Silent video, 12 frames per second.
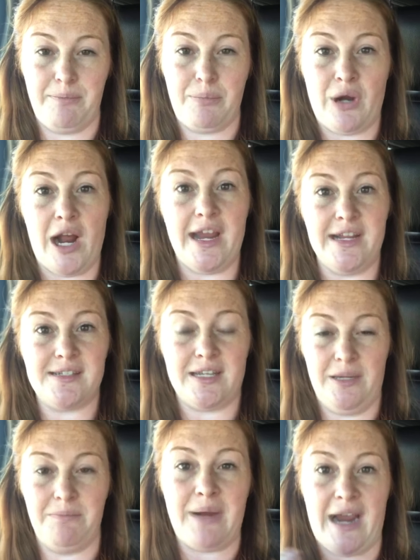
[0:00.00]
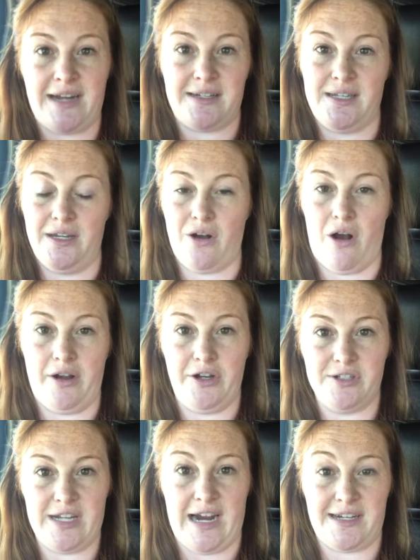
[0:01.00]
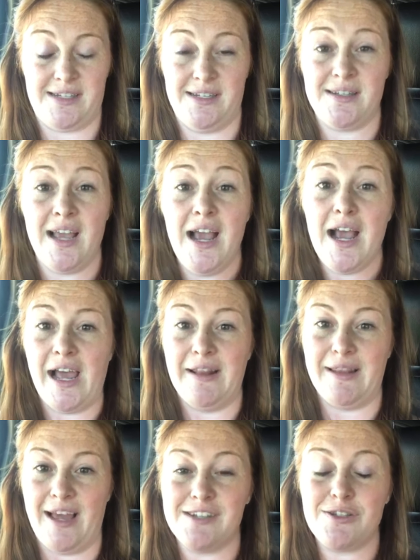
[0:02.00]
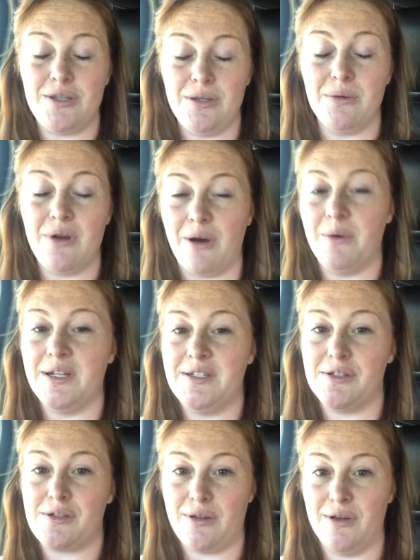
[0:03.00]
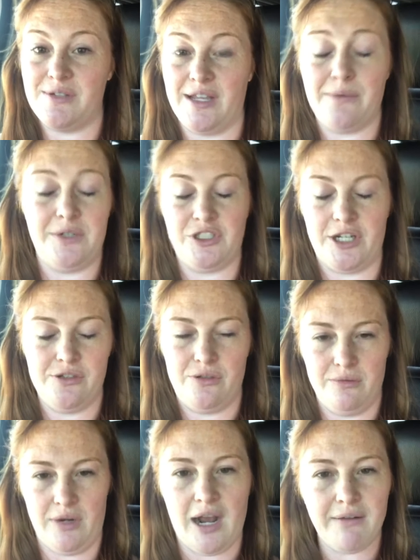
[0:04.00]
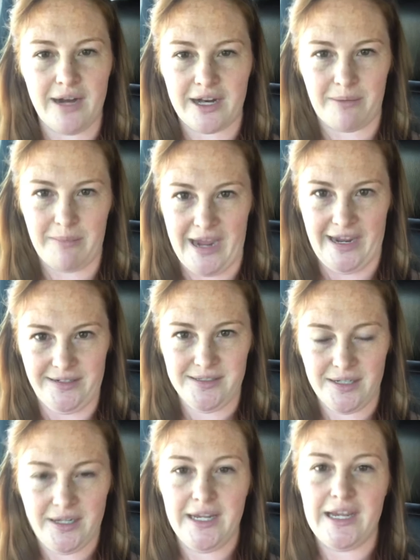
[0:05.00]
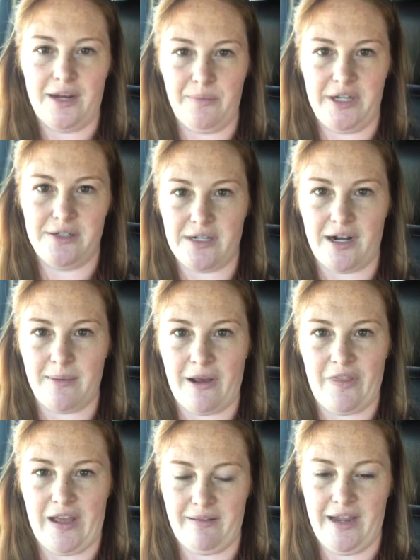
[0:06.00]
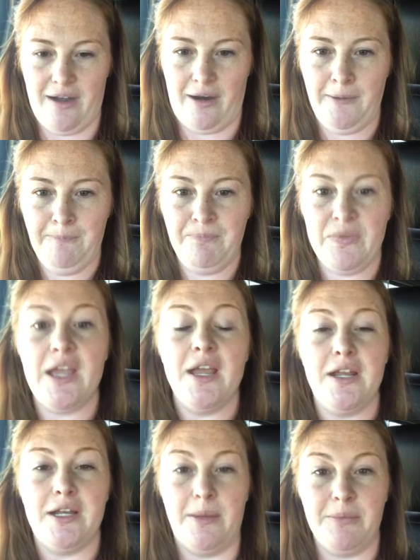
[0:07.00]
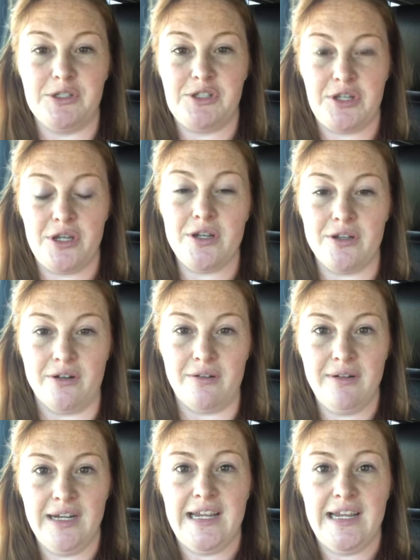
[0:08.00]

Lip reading: price impacted on your taxes unless you go and disclose it, which I do not recommend, and we can talk about that later. Number two